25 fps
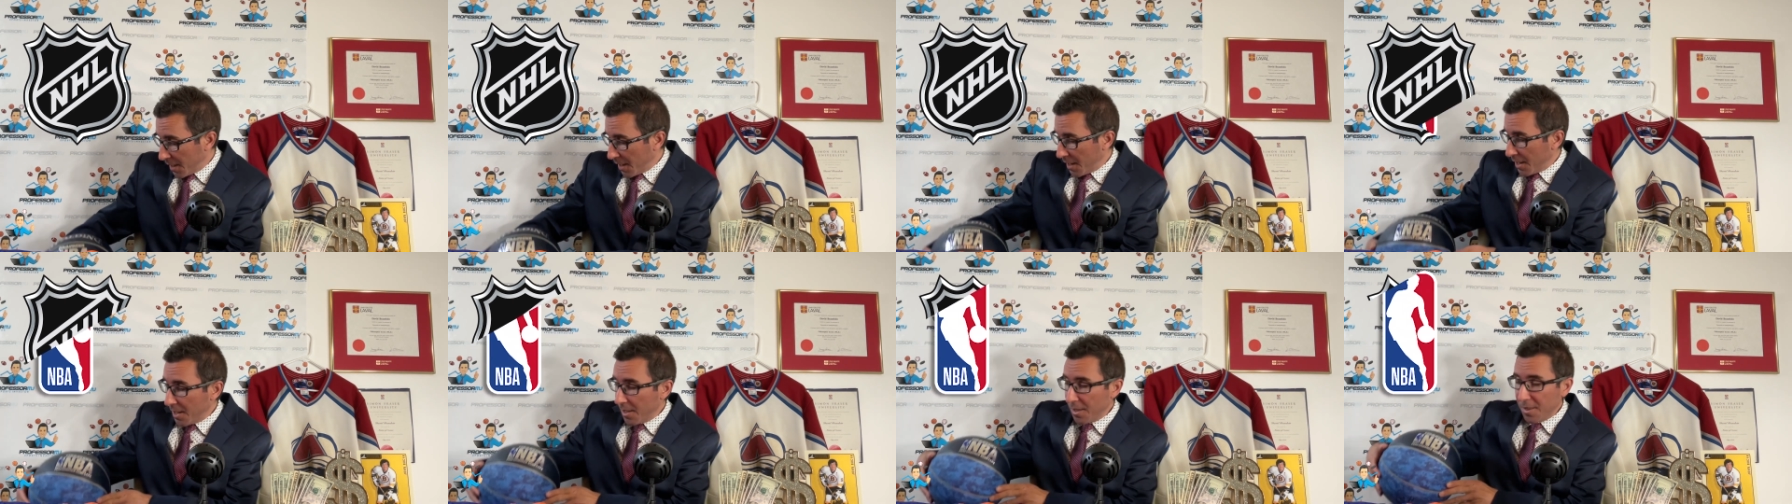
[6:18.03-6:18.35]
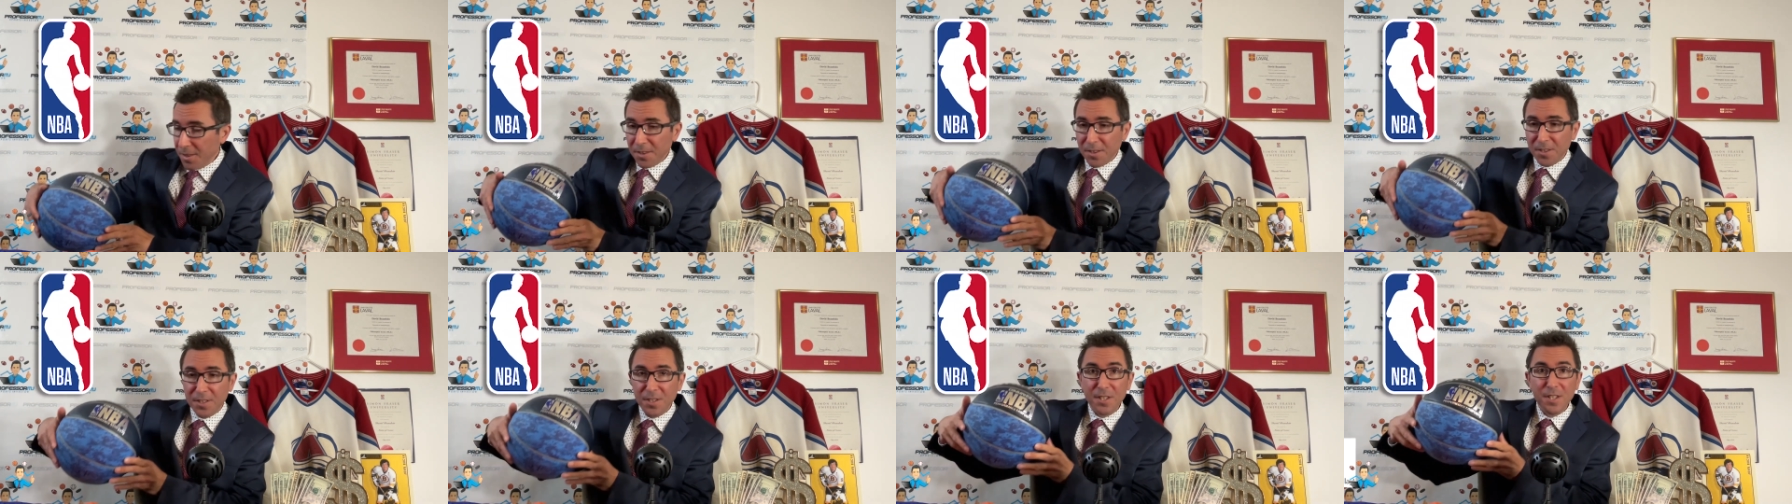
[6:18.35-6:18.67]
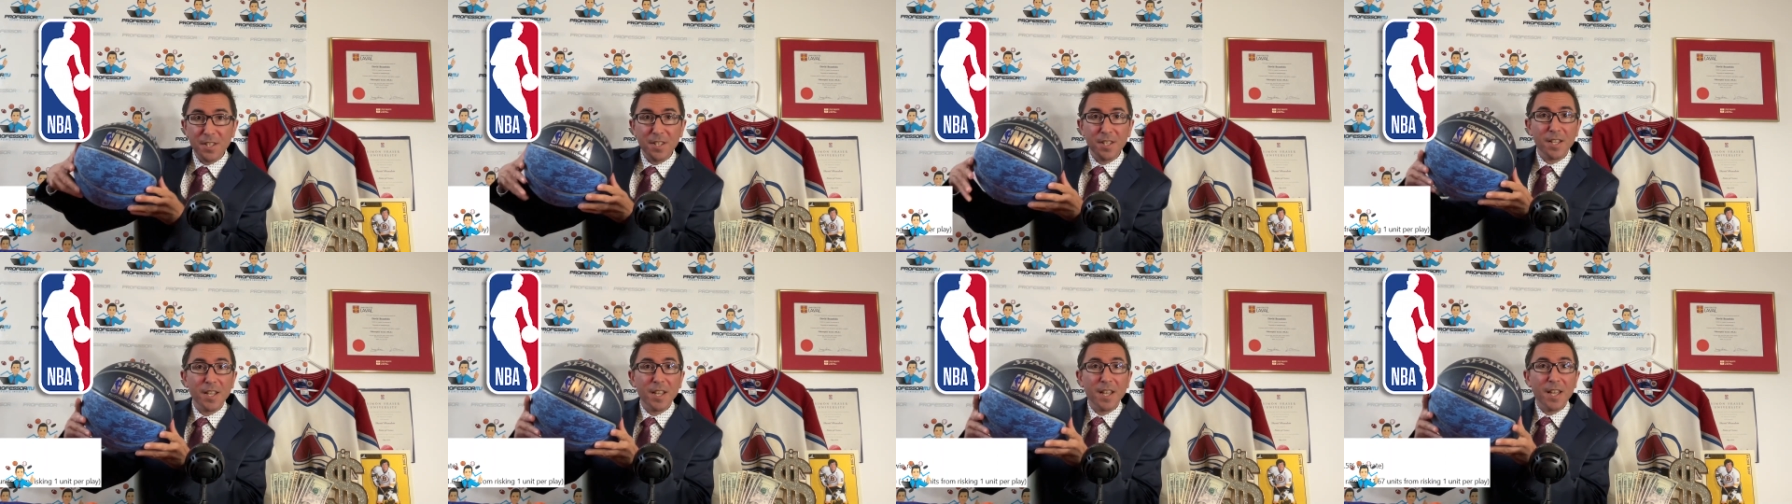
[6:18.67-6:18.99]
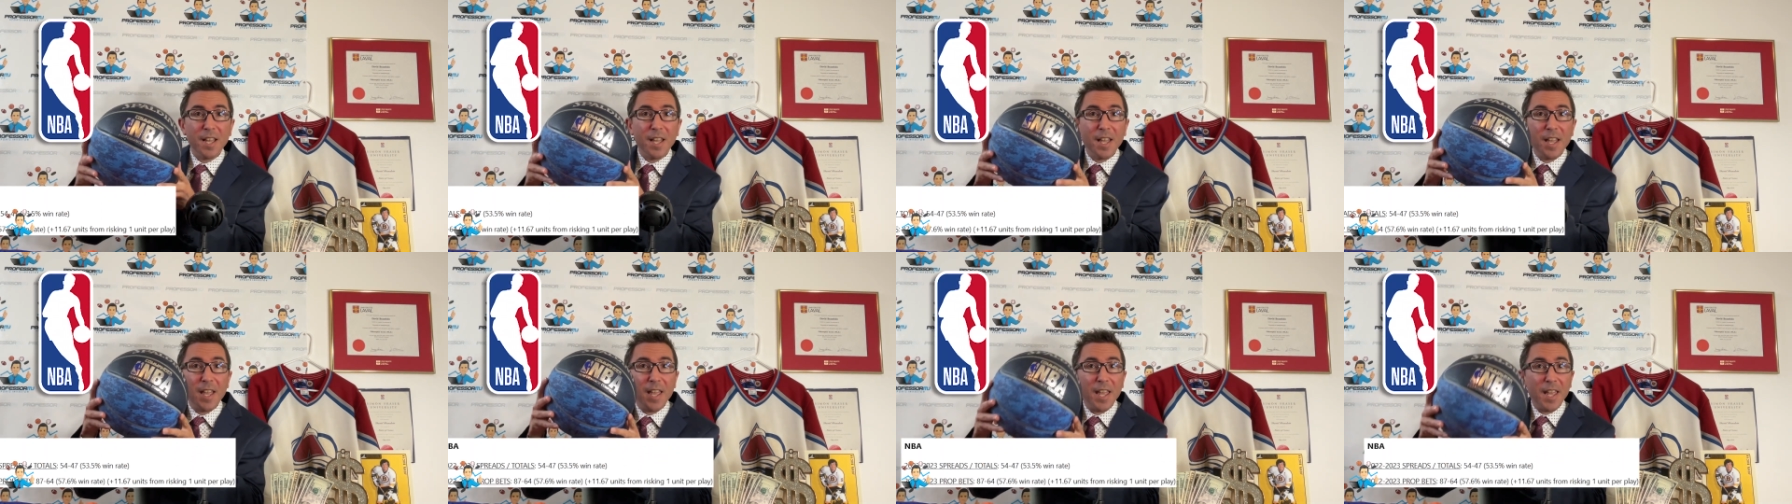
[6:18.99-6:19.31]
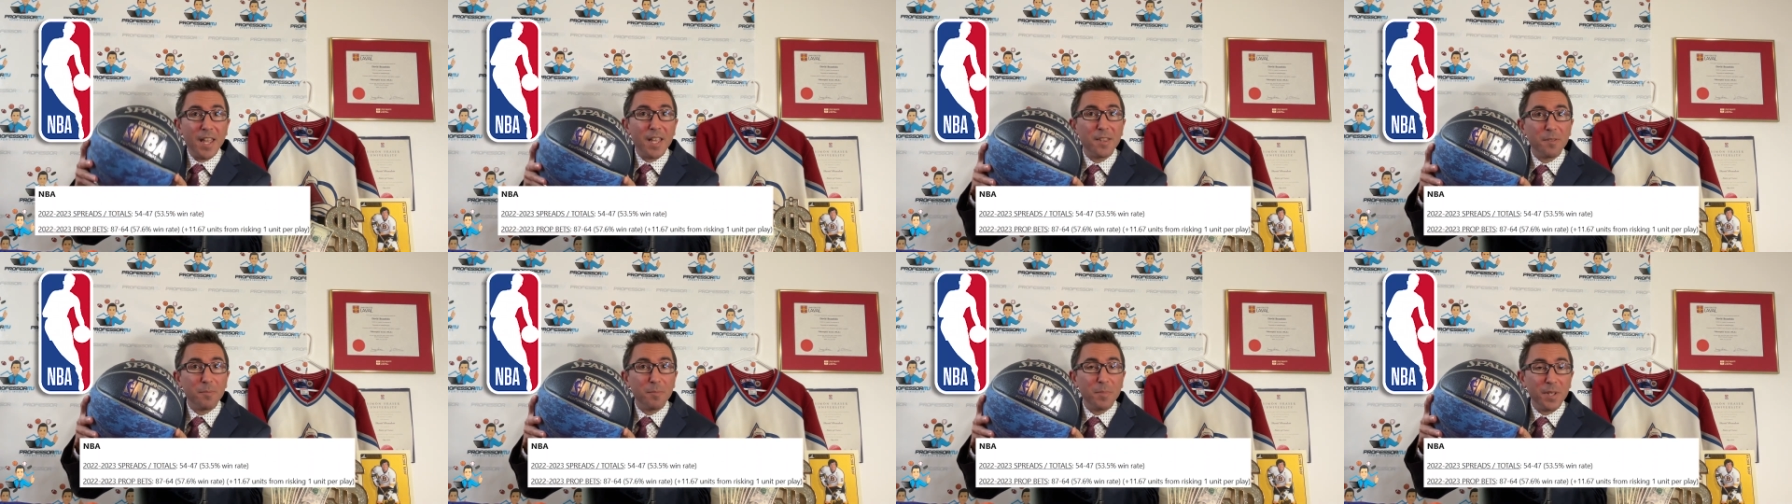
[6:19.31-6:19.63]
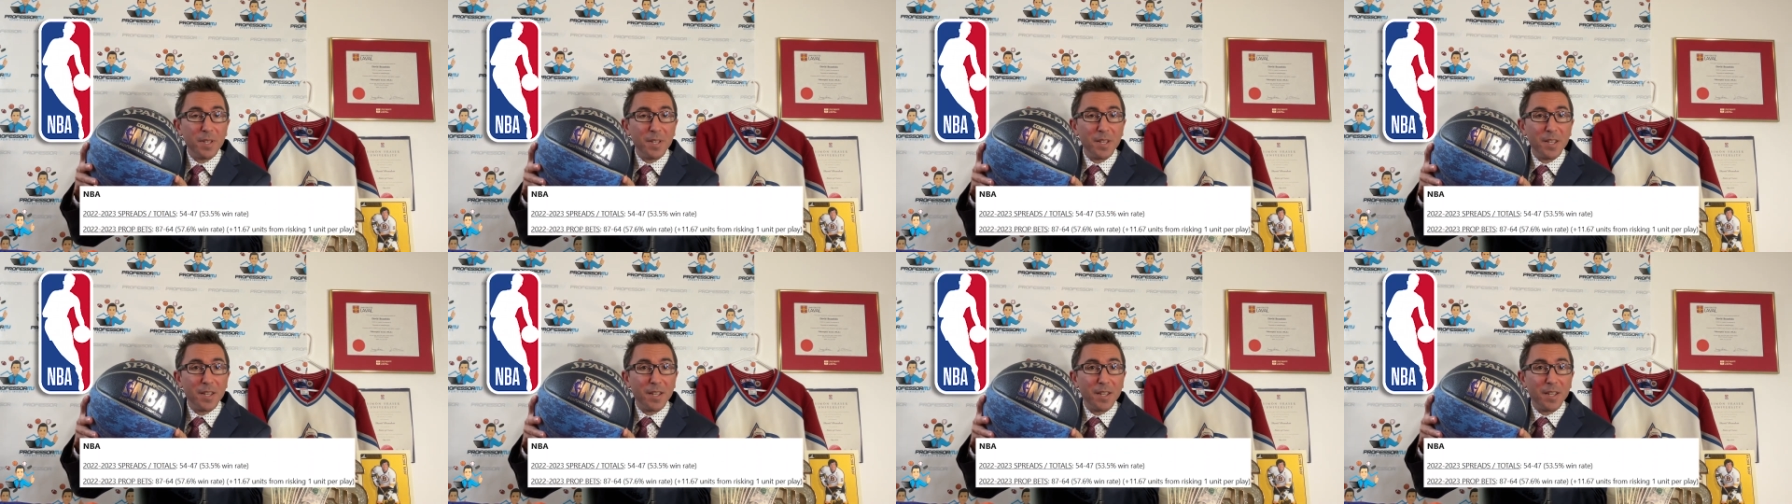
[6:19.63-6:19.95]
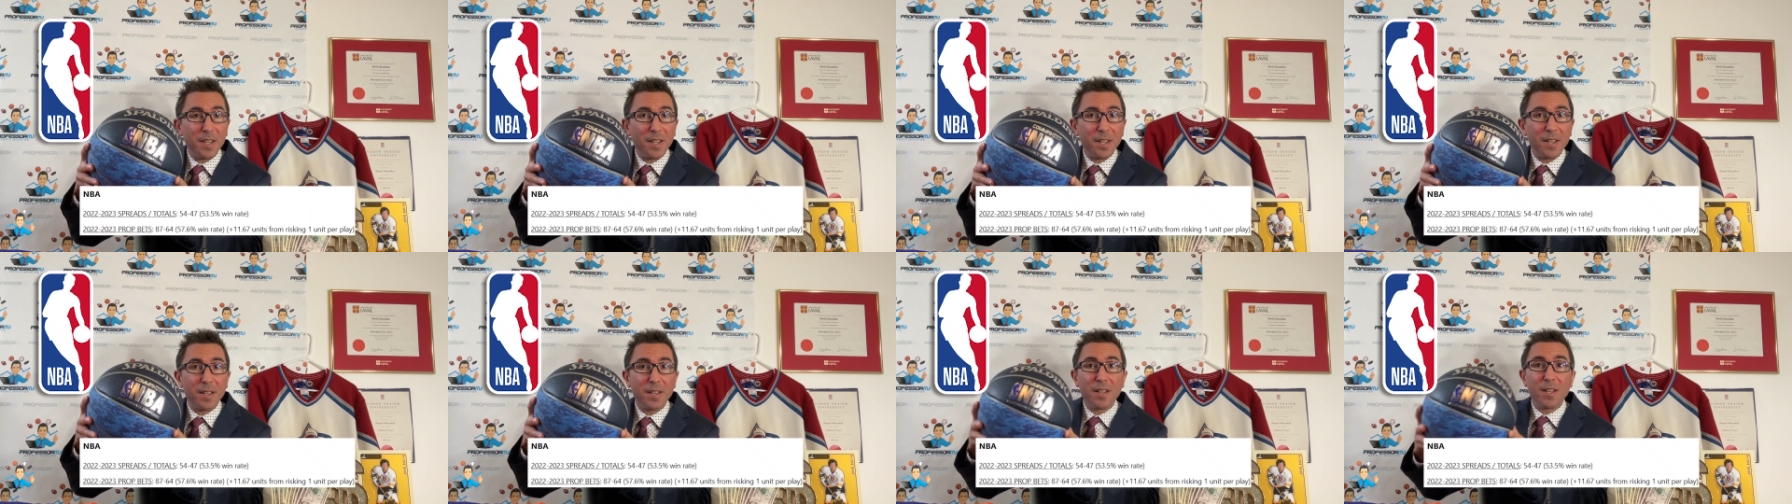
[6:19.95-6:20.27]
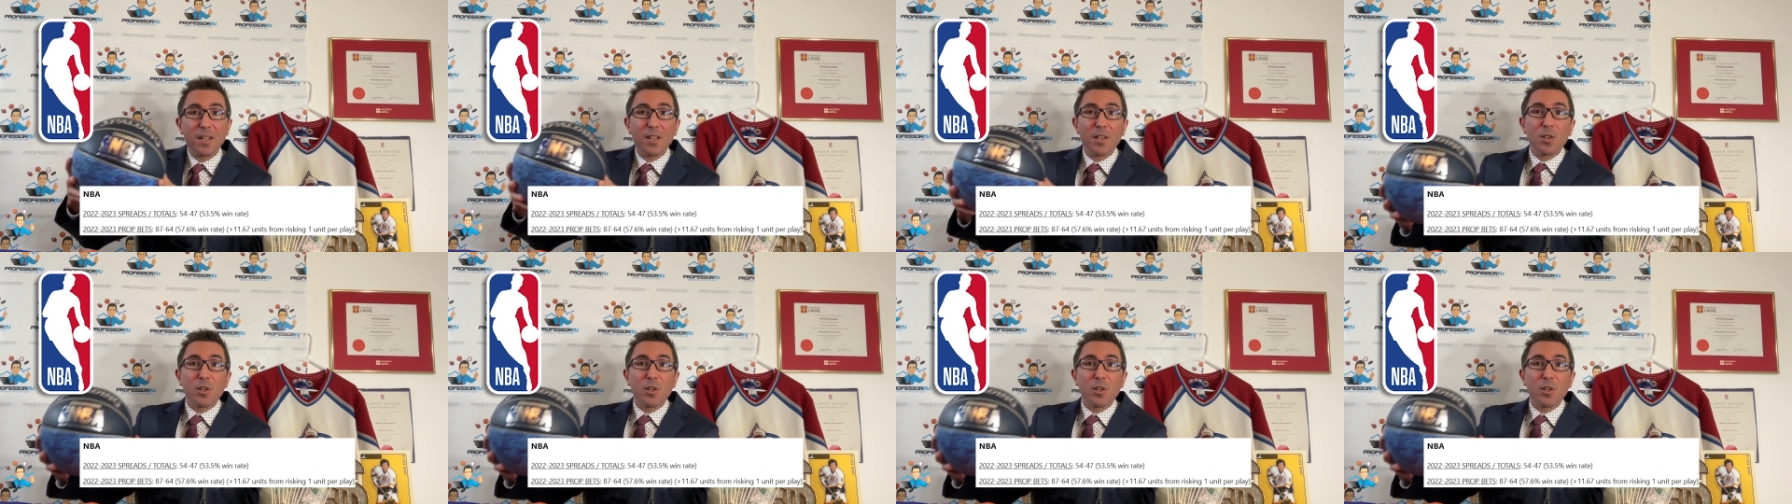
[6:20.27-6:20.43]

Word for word: in the NBA.